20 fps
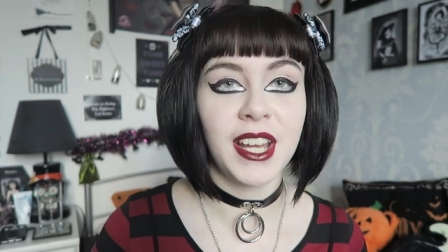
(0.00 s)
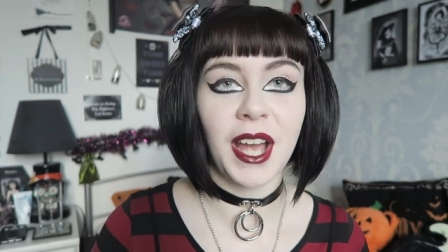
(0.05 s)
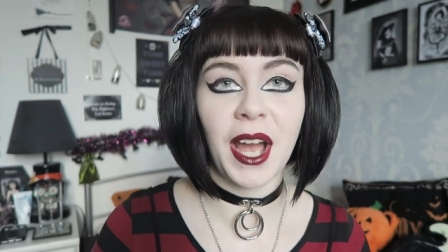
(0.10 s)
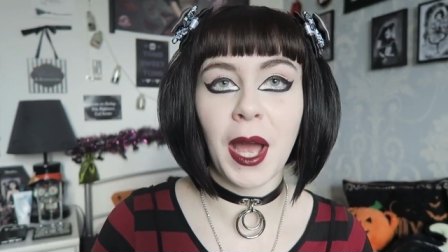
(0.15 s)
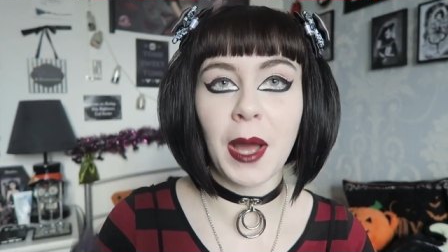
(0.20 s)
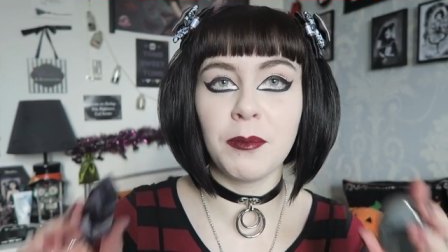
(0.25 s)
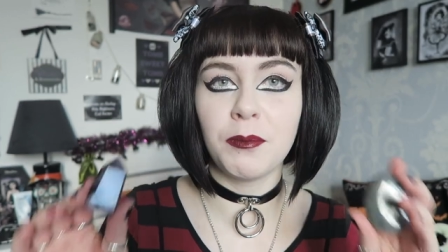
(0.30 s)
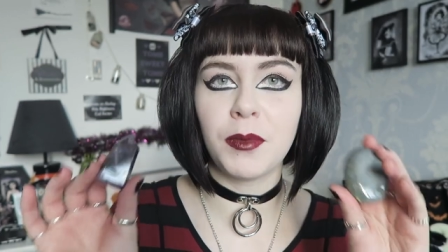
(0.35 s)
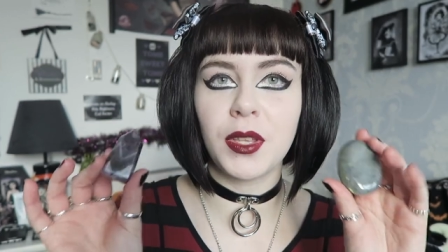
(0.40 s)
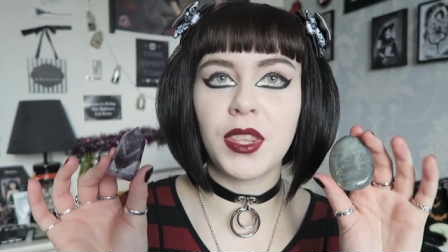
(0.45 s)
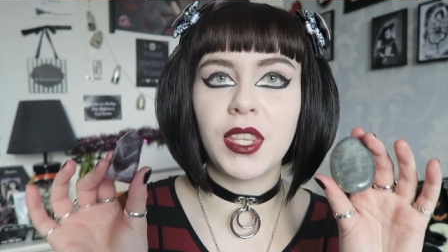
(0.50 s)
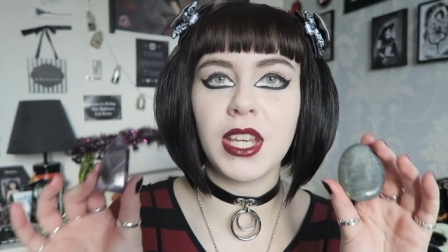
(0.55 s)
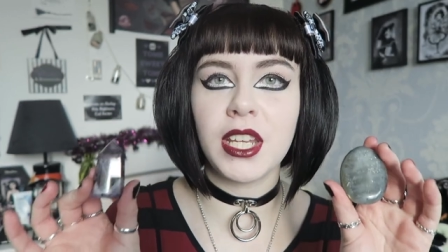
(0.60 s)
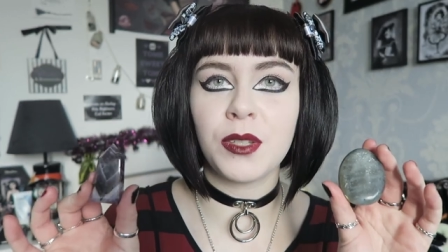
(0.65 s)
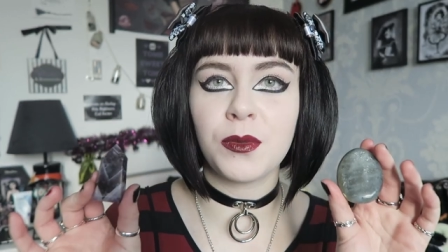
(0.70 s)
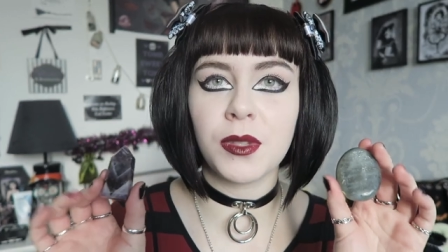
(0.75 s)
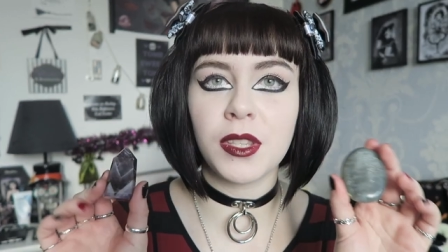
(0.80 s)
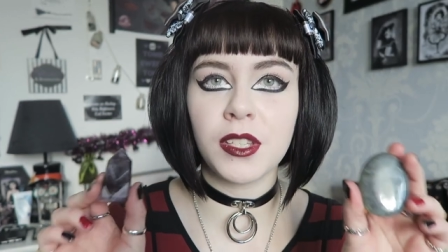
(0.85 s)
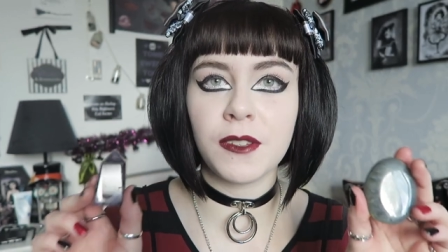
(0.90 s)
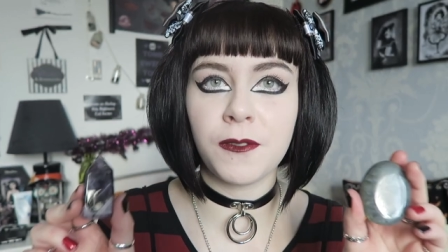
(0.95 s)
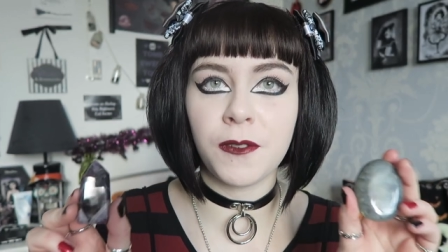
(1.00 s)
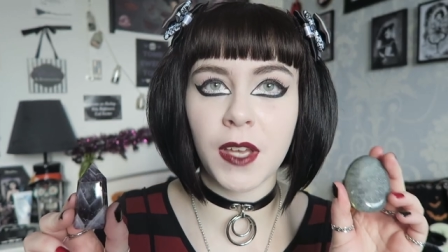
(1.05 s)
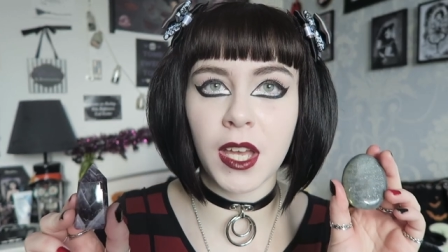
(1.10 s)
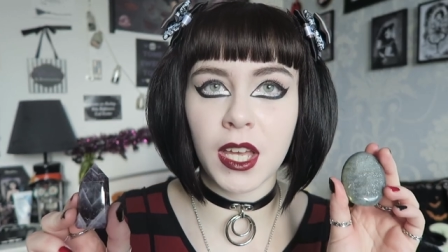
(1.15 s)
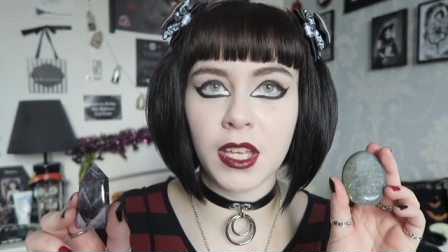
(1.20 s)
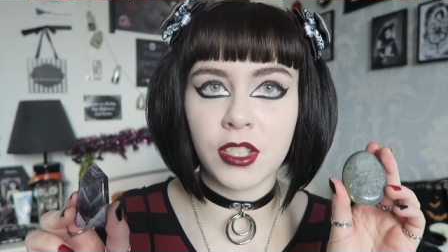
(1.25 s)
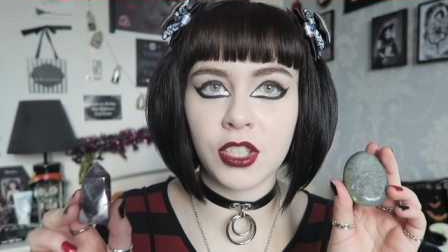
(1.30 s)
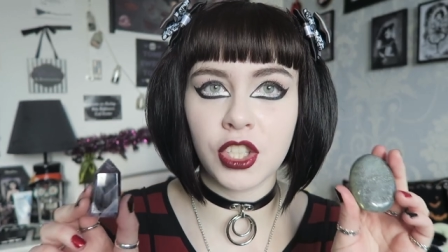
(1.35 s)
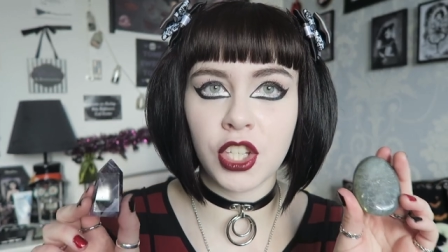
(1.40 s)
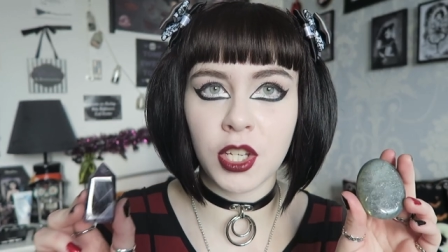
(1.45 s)
But these were the
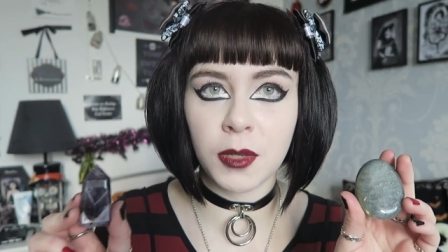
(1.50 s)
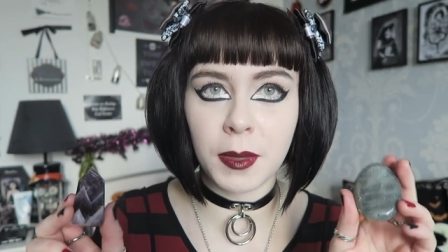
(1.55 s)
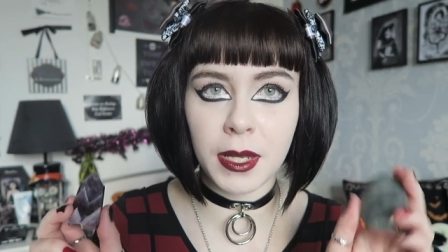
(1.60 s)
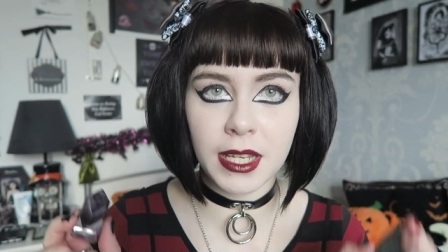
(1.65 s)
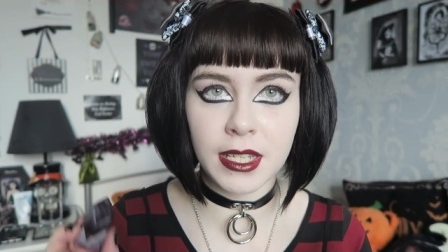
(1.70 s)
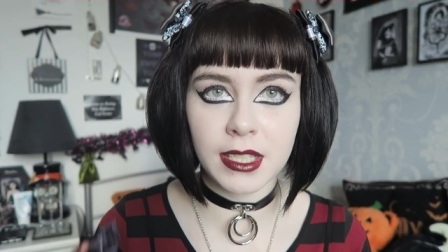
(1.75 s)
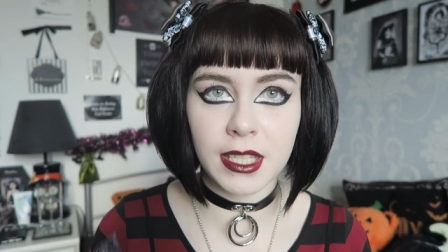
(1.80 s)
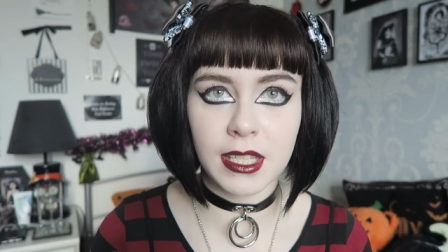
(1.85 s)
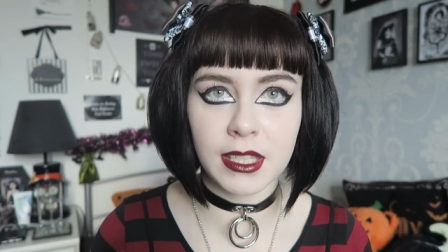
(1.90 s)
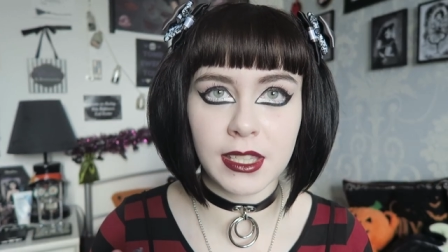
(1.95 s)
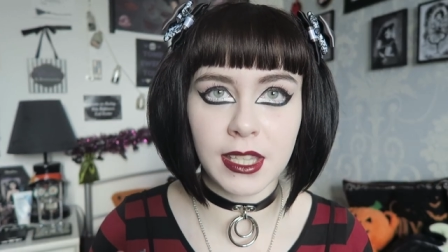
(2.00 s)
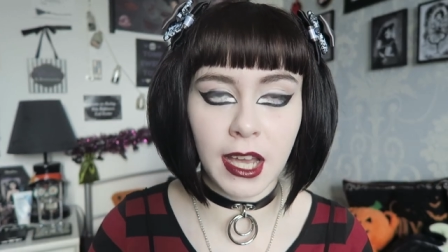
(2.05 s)
first two pieces